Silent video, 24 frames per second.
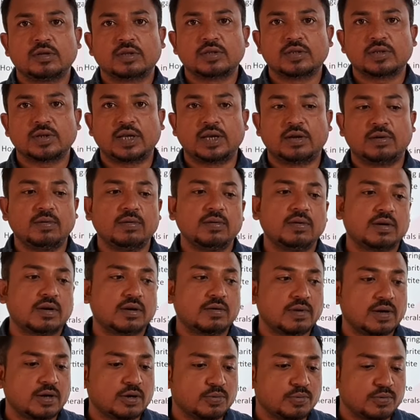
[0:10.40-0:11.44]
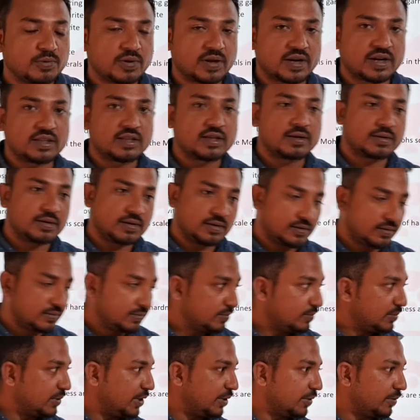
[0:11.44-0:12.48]
So hello and welcome to another
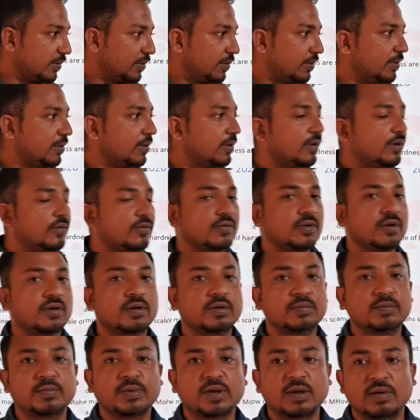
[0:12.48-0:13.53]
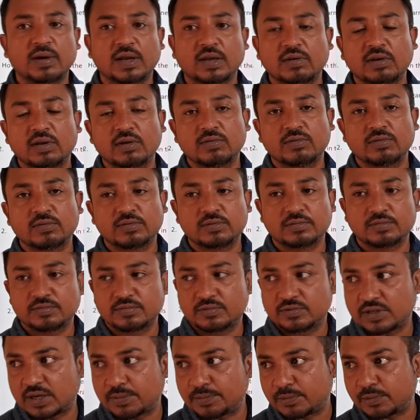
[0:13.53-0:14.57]
video of your PYQ
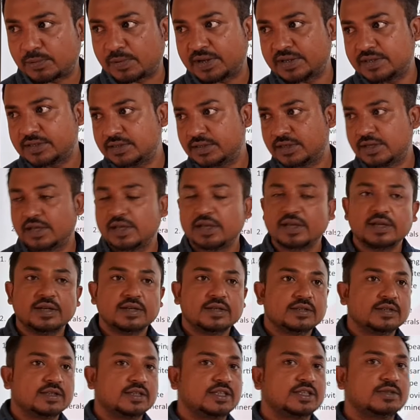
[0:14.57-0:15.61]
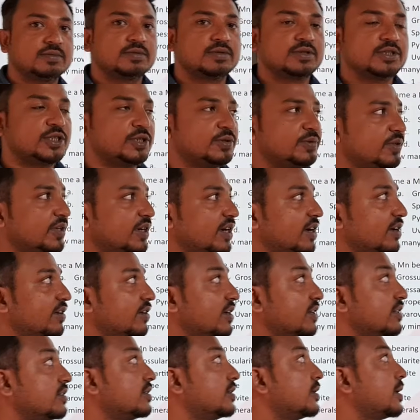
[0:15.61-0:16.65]
chapter wise series for CUET
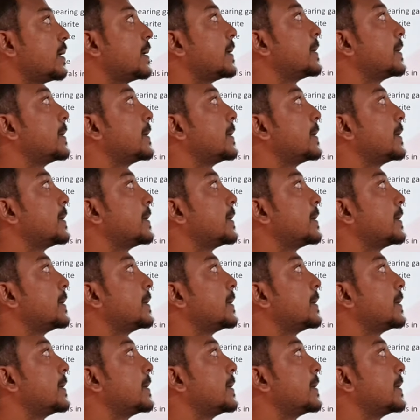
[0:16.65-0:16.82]
entrance.